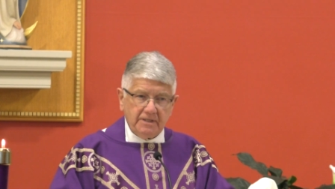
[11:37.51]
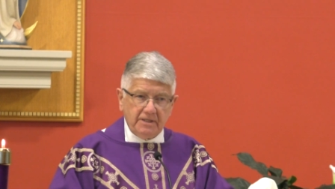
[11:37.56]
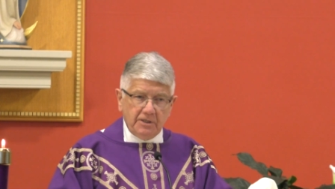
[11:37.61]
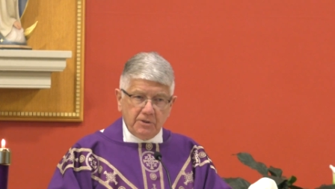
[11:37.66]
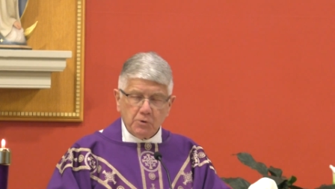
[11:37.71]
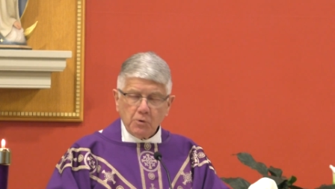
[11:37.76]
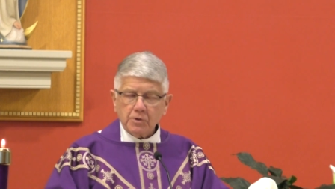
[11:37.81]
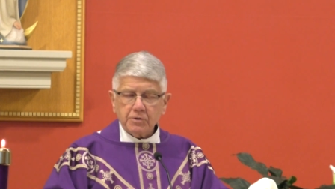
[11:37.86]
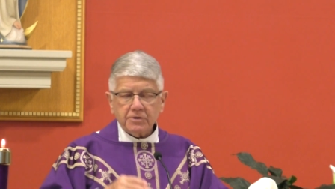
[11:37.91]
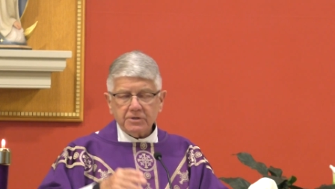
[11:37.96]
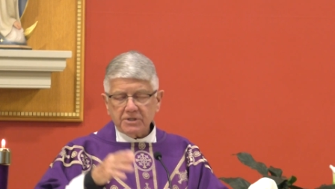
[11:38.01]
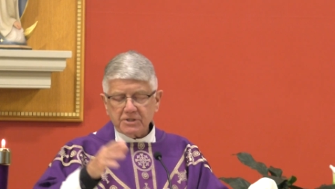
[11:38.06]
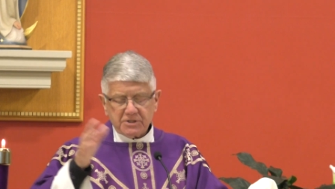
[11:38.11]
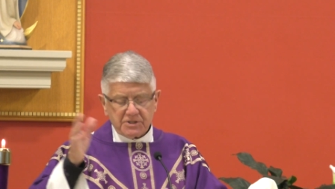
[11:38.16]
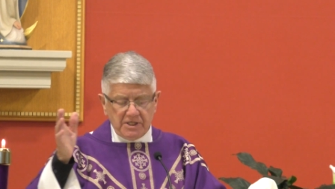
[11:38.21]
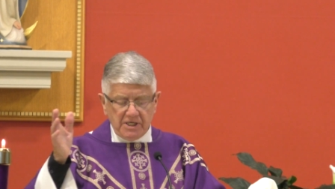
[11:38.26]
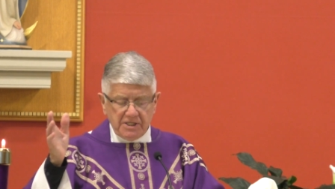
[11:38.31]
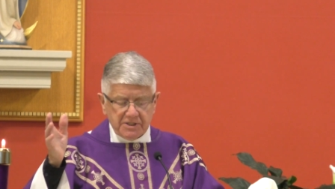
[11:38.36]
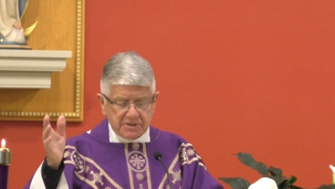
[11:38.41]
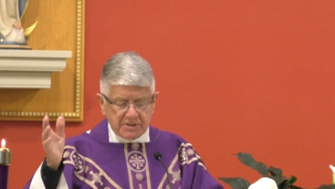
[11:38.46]
in order to
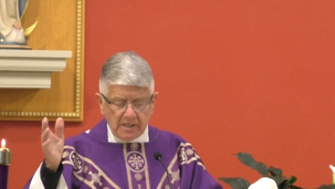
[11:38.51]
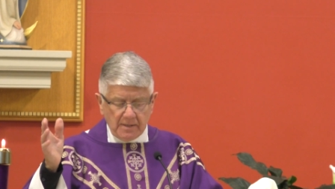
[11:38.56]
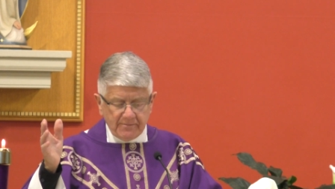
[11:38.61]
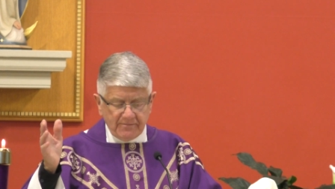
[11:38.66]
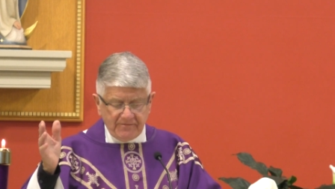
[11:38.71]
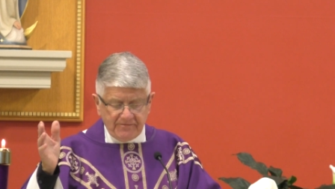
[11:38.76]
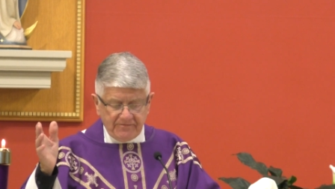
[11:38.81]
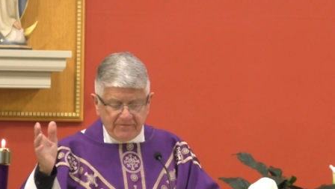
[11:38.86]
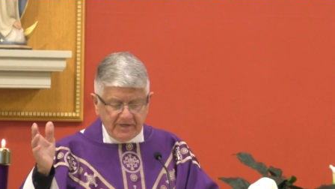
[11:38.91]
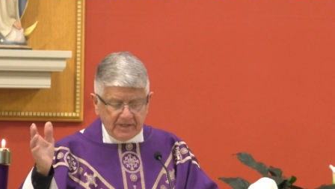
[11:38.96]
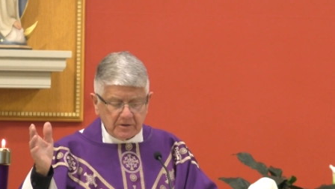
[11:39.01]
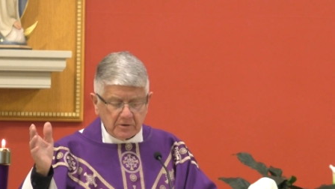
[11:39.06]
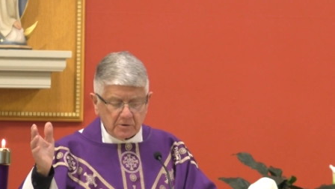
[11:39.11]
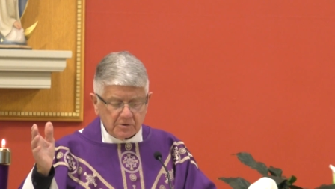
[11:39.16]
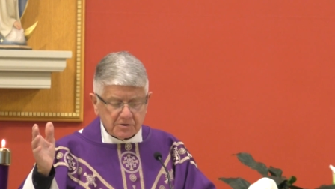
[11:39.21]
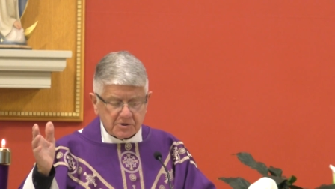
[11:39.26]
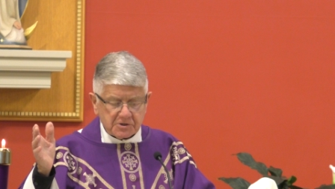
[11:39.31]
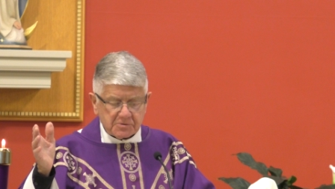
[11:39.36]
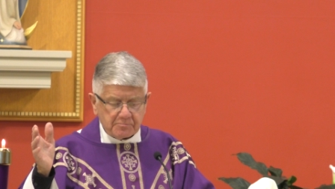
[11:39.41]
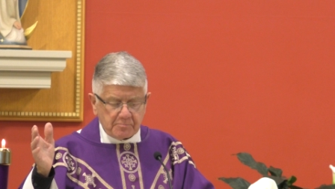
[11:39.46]
see some
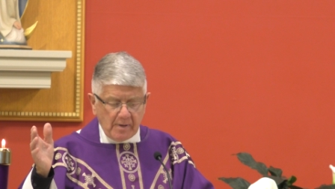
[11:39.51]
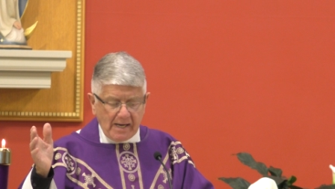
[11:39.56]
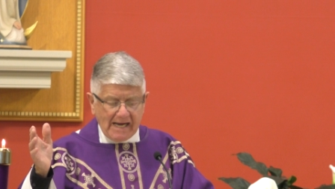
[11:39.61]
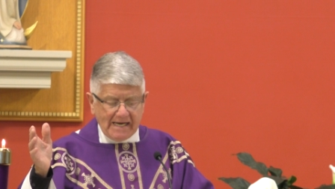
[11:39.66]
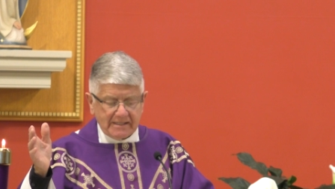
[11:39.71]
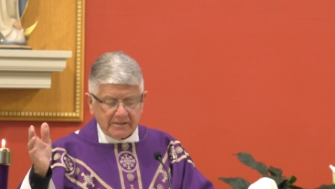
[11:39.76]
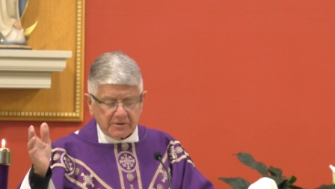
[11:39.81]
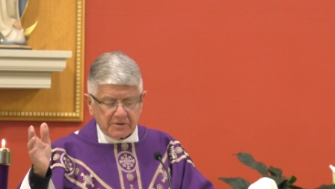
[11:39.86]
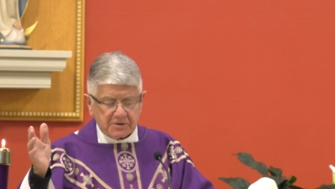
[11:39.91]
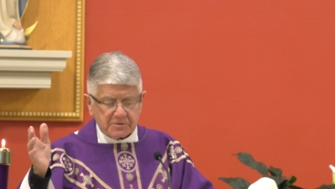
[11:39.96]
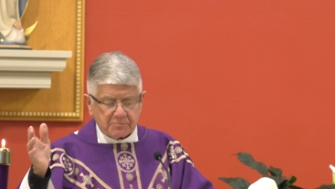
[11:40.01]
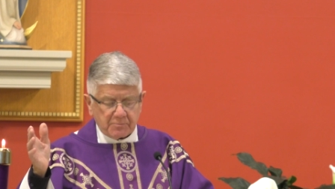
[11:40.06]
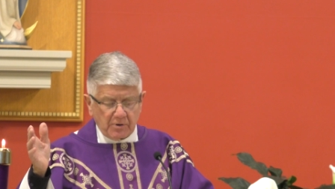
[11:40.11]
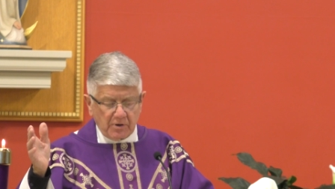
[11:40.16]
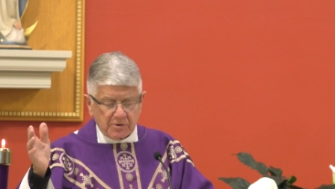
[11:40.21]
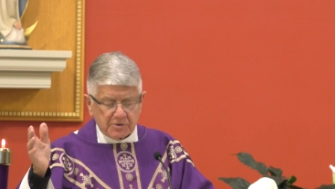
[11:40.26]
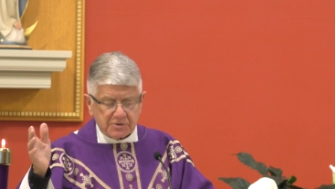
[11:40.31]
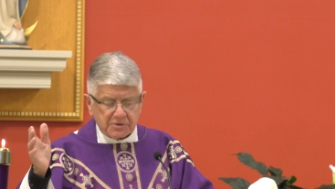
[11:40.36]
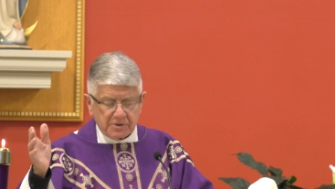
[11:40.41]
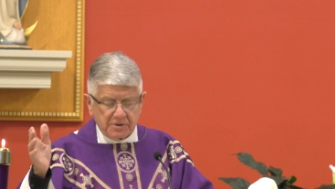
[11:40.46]
fickle, spineless
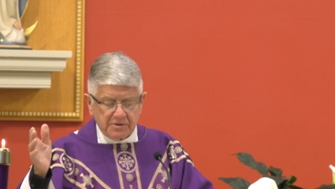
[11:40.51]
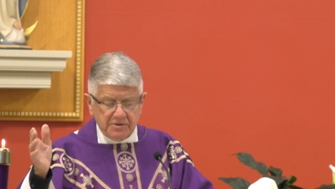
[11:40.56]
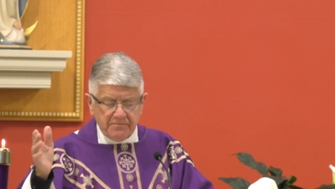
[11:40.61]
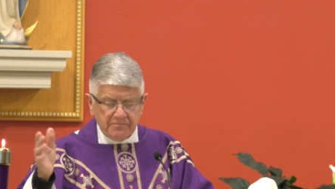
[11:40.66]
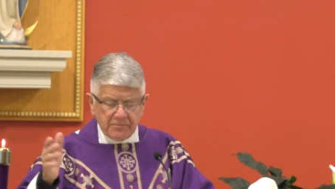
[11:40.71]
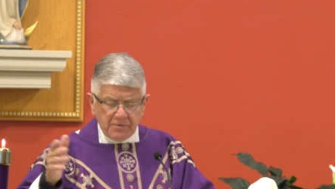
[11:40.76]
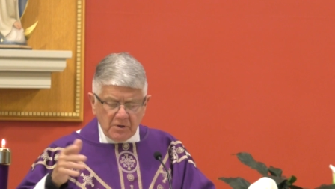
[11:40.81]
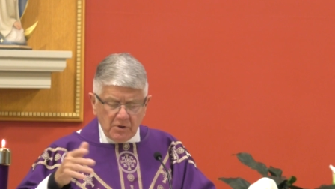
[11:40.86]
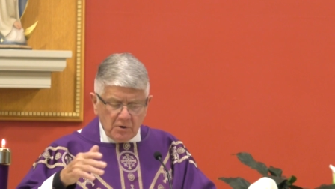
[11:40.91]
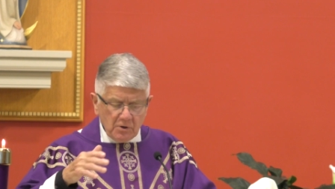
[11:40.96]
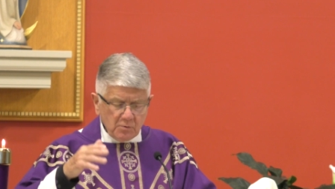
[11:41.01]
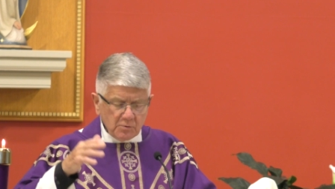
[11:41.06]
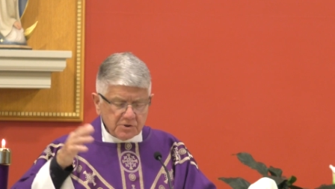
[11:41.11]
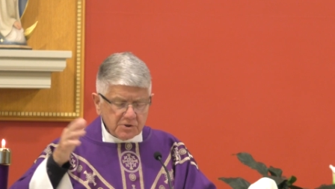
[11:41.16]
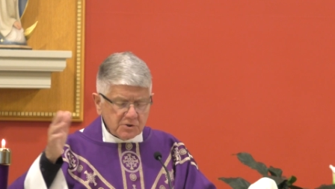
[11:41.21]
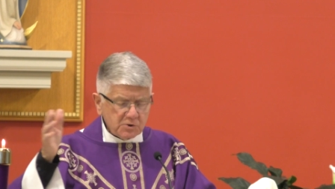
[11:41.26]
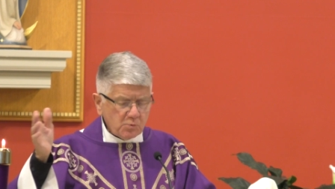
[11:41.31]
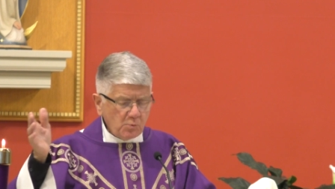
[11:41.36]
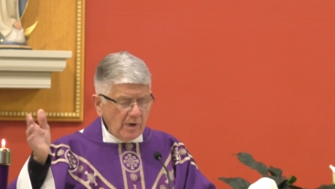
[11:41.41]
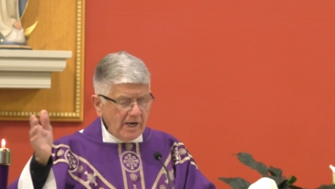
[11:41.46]
person who
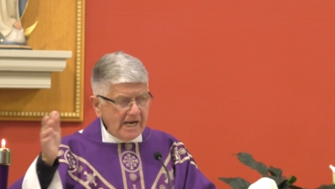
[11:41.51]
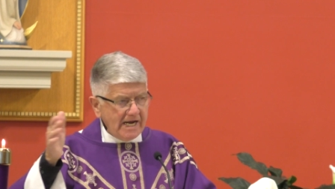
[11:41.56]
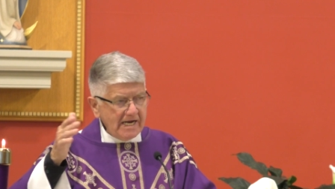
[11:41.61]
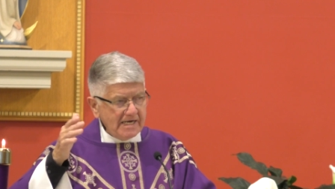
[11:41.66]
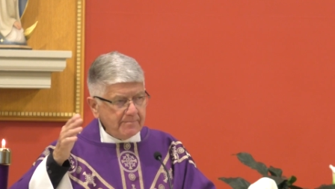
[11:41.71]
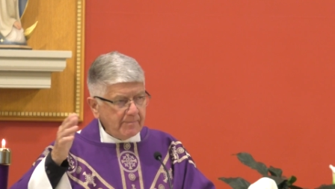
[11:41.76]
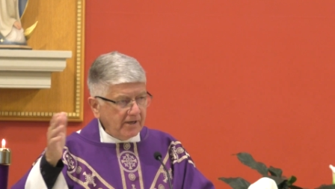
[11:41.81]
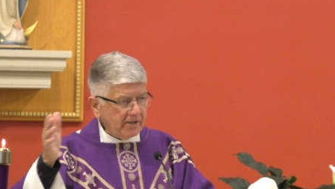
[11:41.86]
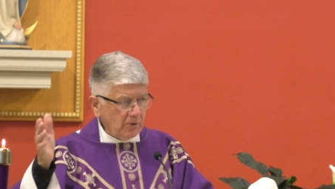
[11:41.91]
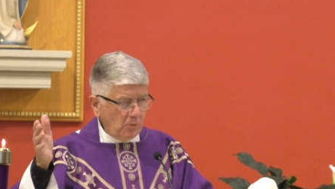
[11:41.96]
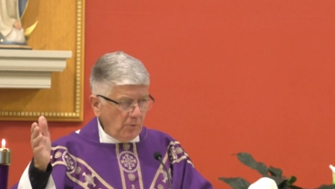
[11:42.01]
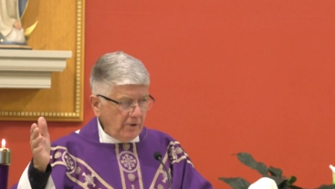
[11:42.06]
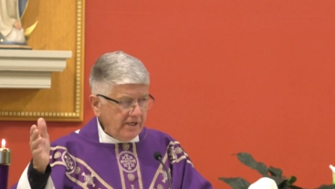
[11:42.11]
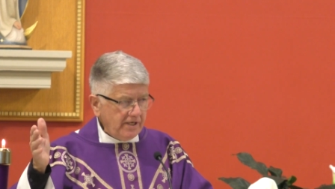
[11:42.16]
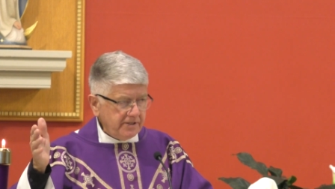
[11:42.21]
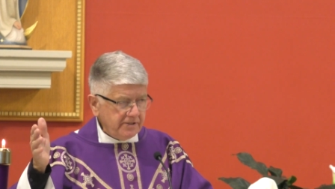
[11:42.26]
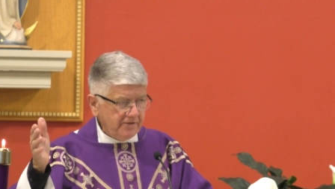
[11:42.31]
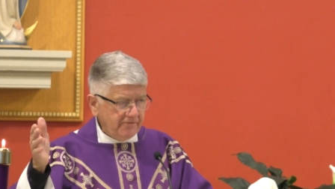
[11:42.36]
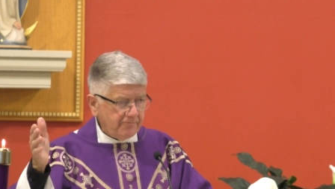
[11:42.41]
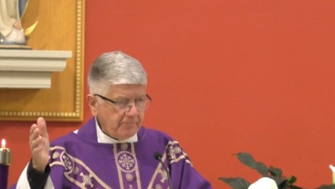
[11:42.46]
was swayed by the
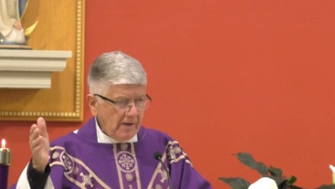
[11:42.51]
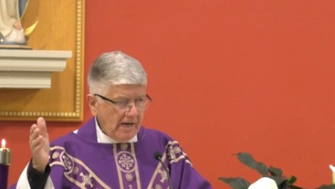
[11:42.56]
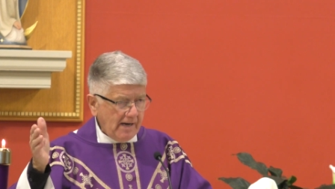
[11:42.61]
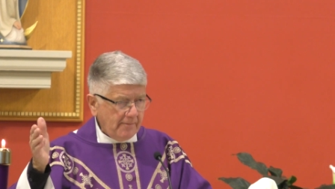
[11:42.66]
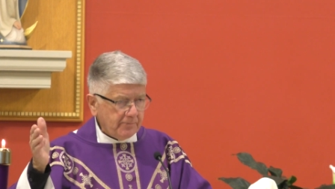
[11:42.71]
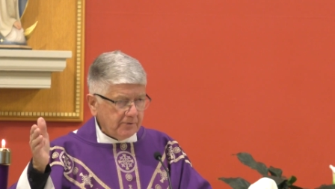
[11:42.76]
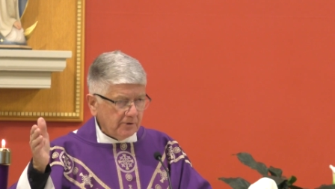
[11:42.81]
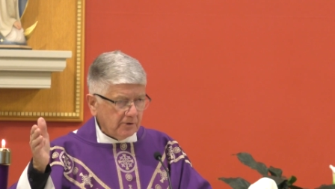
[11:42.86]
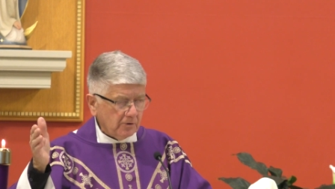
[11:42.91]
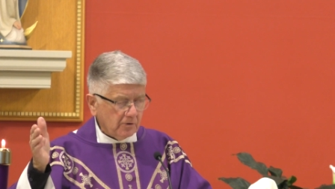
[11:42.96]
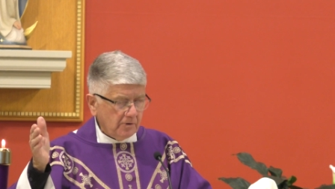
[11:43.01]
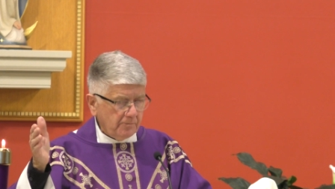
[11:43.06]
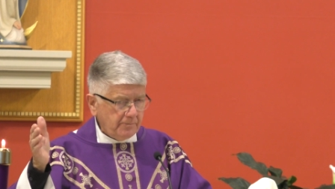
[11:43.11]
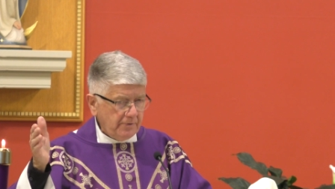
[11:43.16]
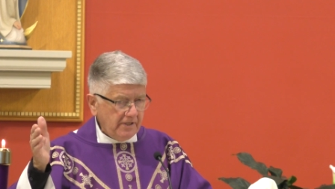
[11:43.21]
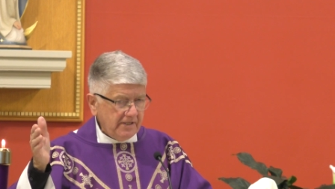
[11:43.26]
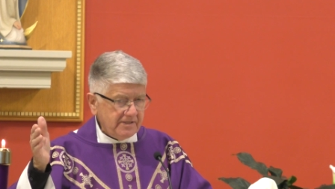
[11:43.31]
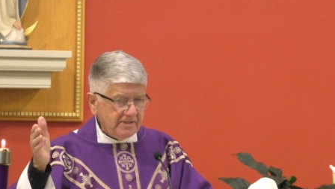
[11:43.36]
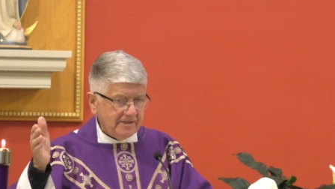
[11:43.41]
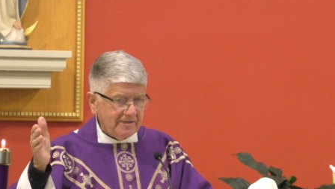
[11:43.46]
wind of popular
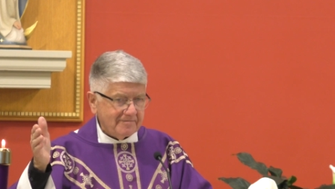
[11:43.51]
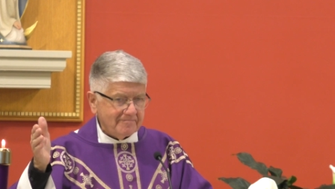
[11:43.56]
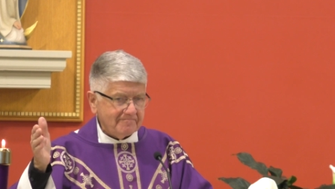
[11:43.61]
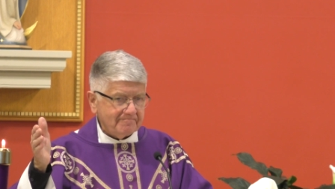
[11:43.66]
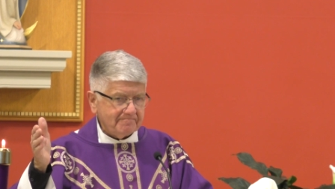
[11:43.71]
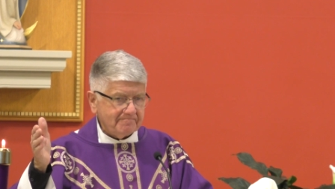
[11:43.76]
opinion.